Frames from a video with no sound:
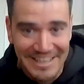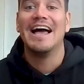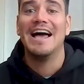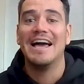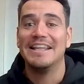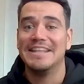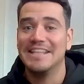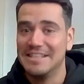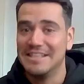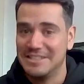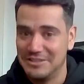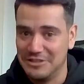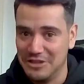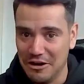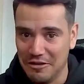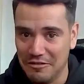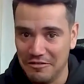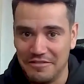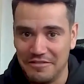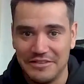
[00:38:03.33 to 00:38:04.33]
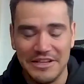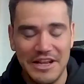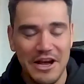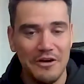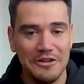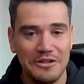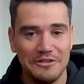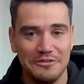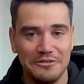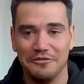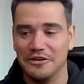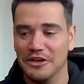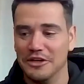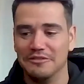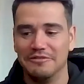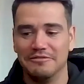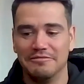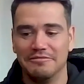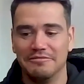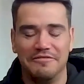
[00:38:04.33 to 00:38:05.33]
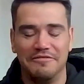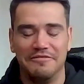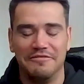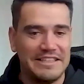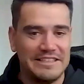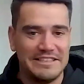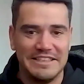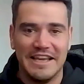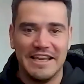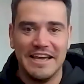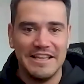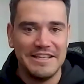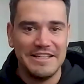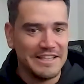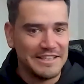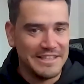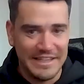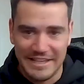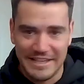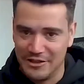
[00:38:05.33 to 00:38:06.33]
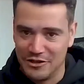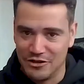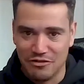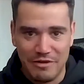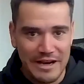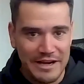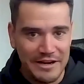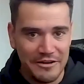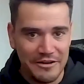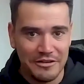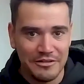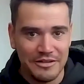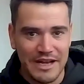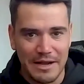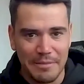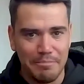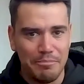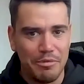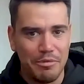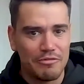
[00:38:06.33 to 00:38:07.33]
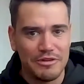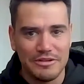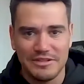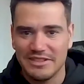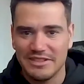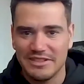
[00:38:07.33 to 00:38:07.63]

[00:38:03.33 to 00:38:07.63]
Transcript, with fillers: And that's tough. Now you've got spec skin that they can train on, like porous